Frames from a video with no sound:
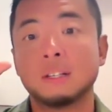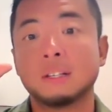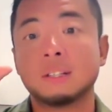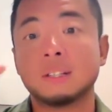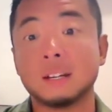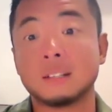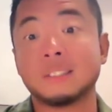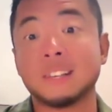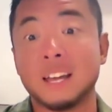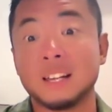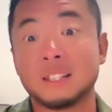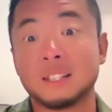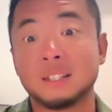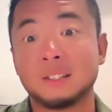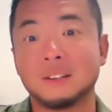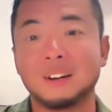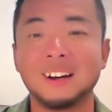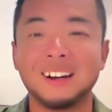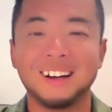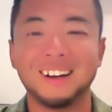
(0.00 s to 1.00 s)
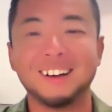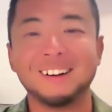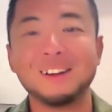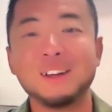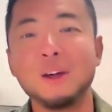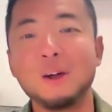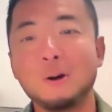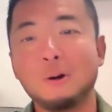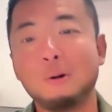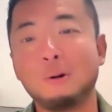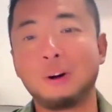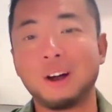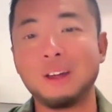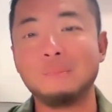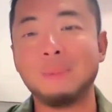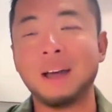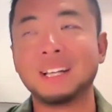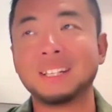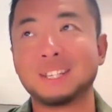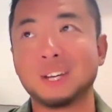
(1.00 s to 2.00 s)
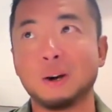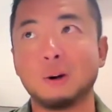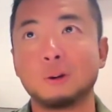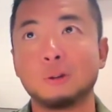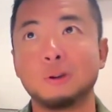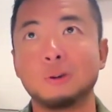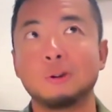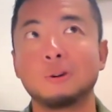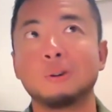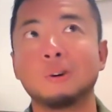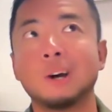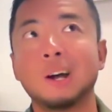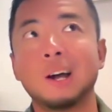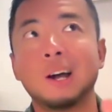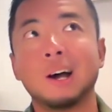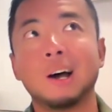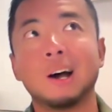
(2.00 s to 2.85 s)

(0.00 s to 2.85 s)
success, or it might tell you